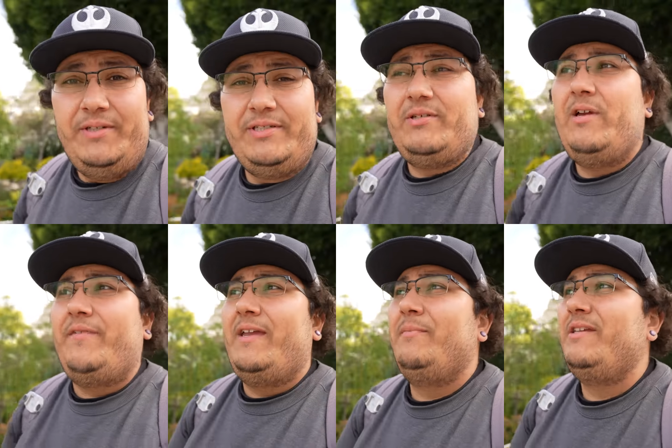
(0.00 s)
so we have
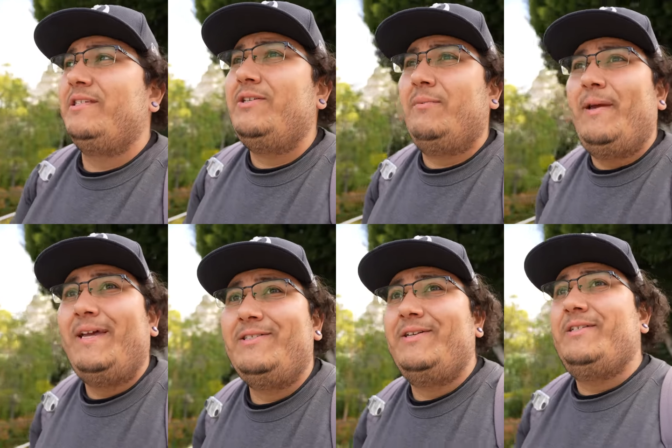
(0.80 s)
eight minutes until the
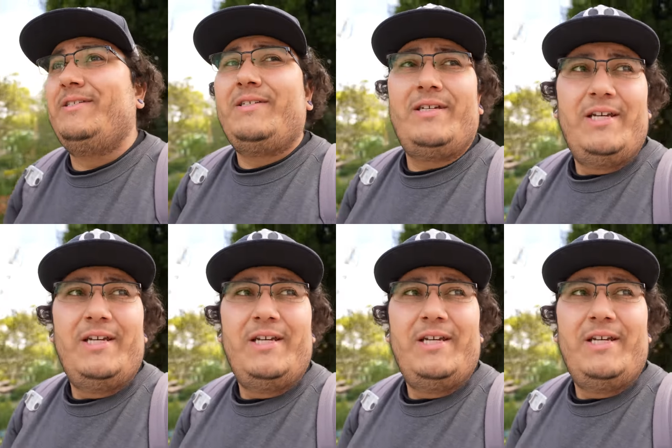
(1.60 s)
band starts.